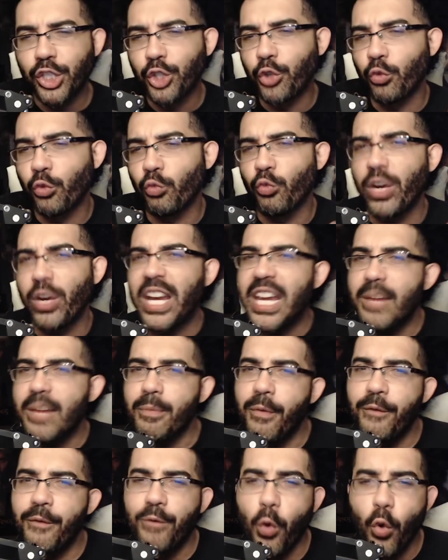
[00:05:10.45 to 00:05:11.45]

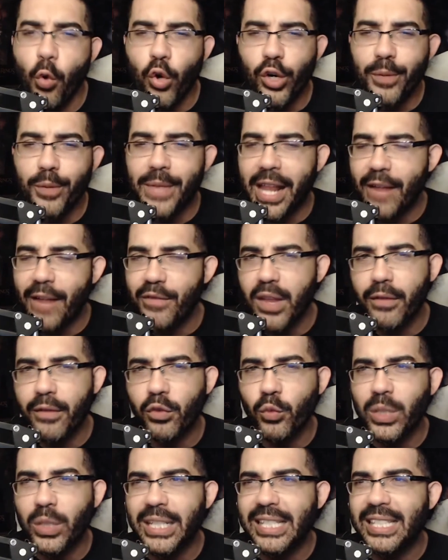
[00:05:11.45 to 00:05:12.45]
dream form that I've never
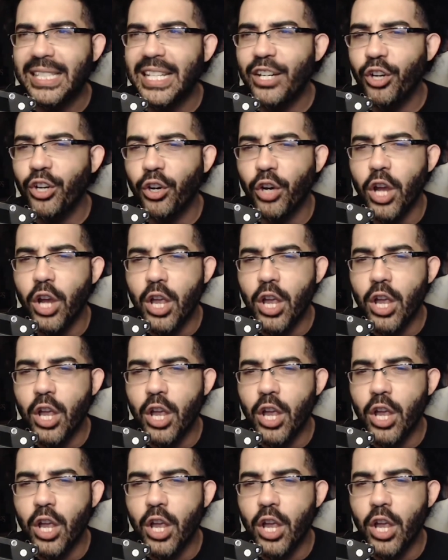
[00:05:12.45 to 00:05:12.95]
really seen her